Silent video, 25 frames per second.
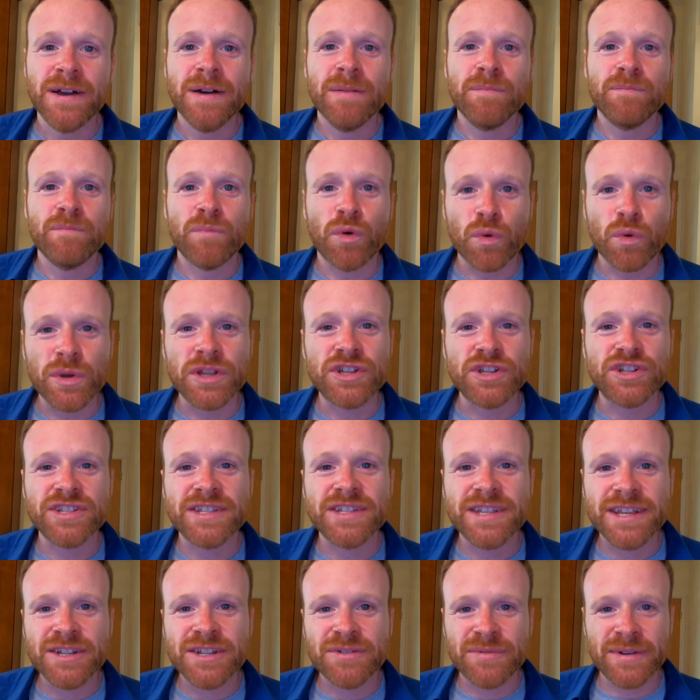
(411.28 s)
but we just
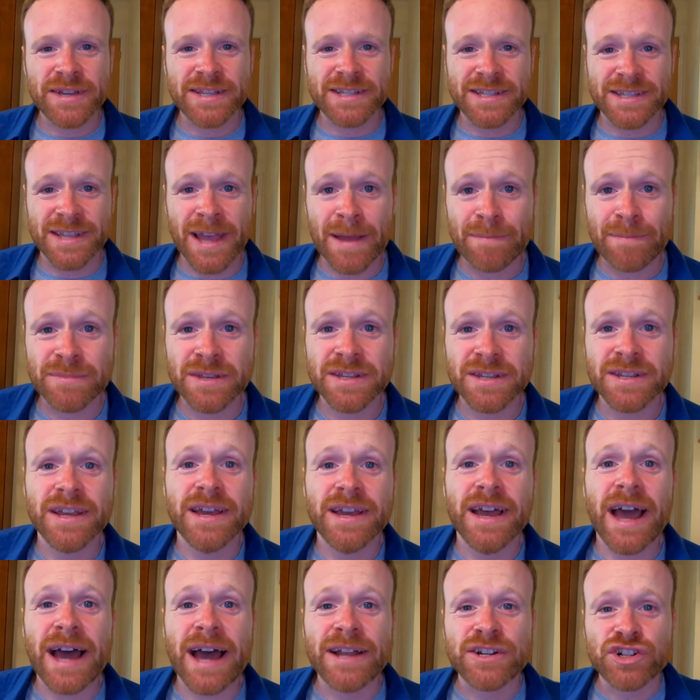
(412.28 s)
need to accept it
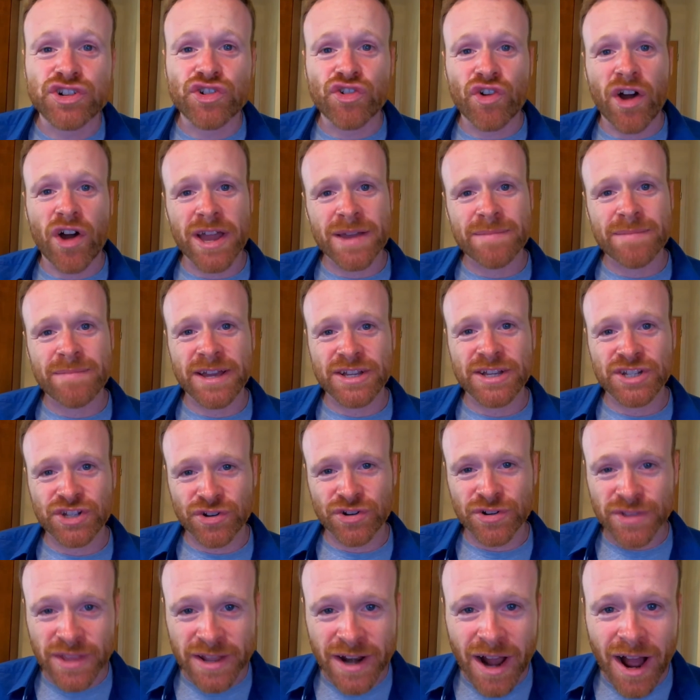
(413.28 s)
and try and make
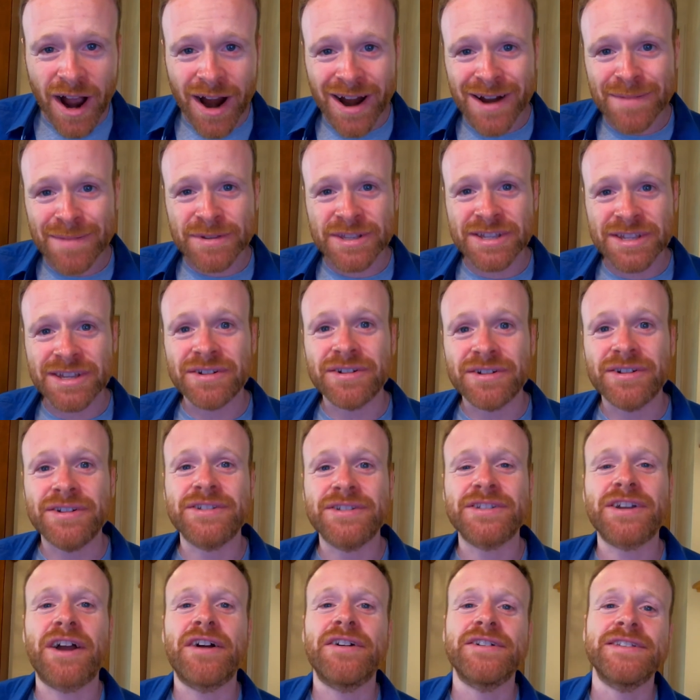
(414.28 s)
sure that our
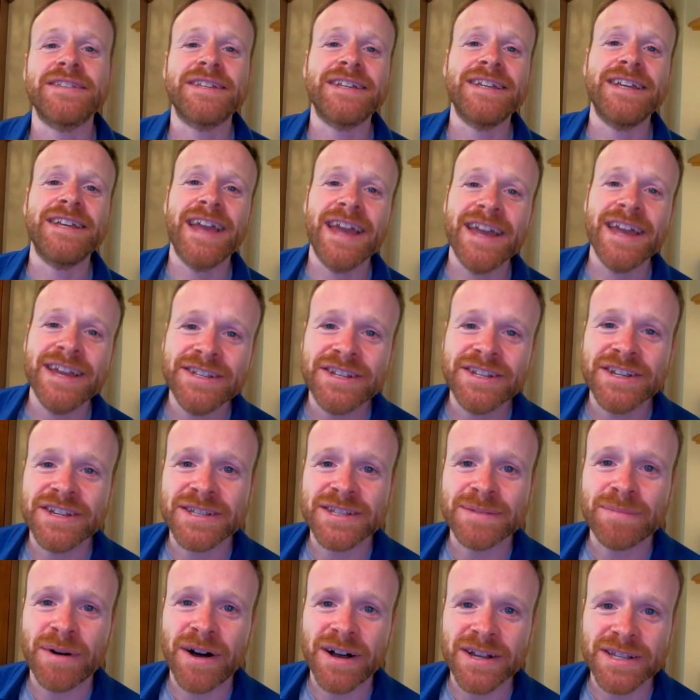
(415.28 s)
materials are as engaging
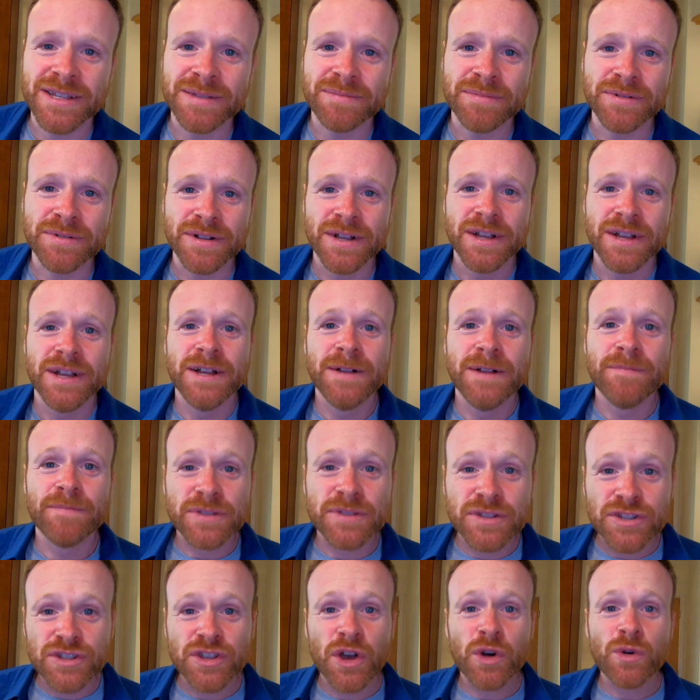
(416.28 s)
as possible
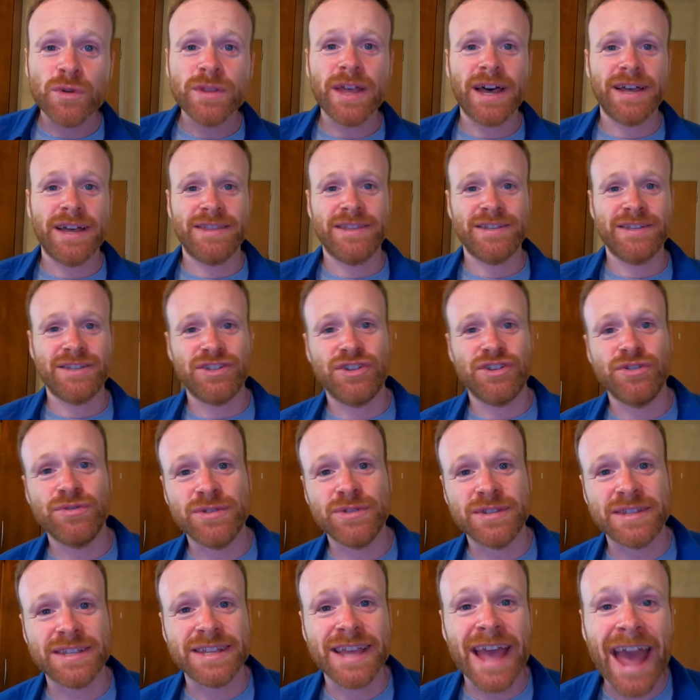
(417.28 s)
so that the
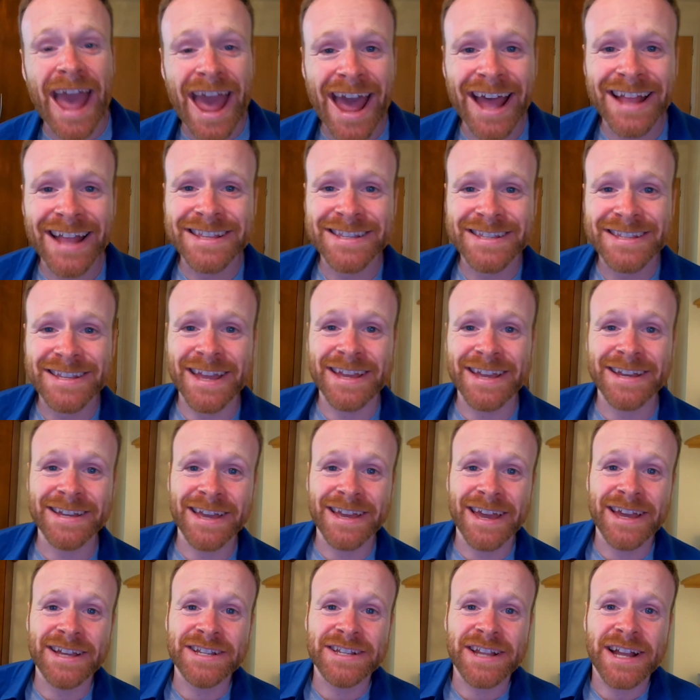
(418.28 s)
students can stay
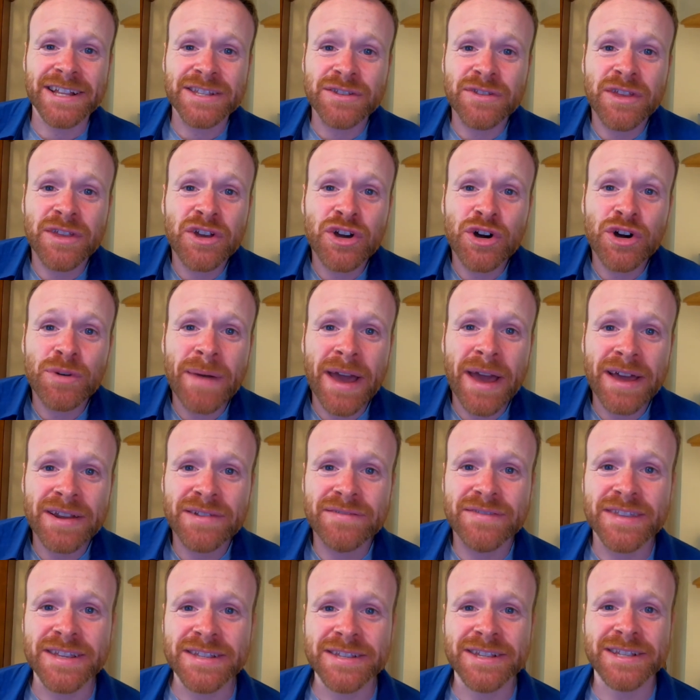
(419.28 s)
engaged and so they come out
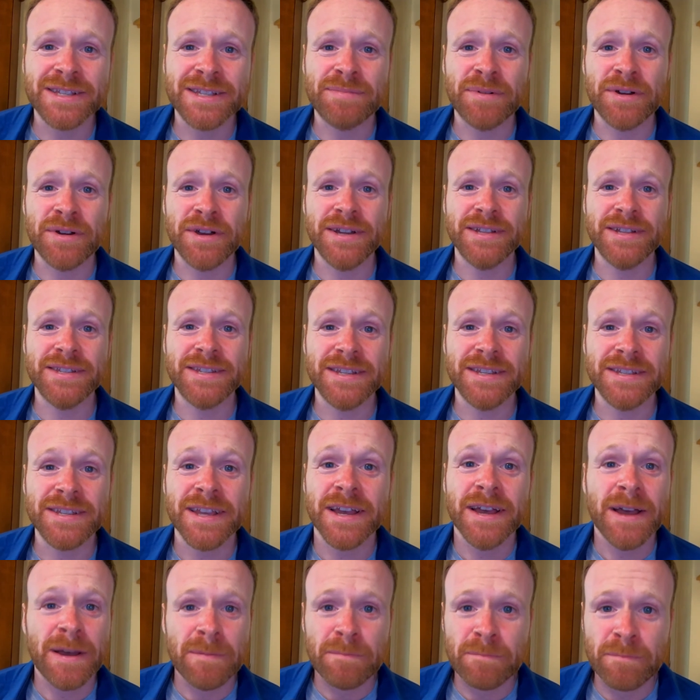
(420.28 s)
of these experiences
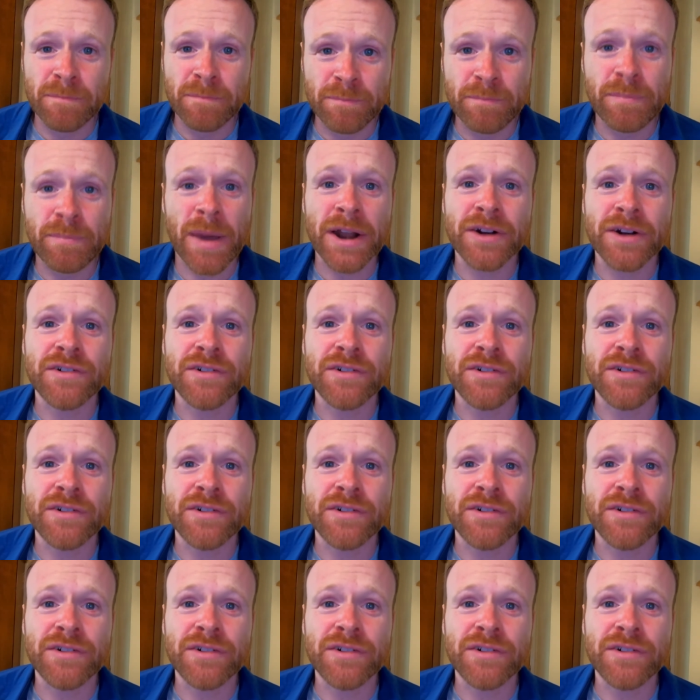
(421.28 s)
better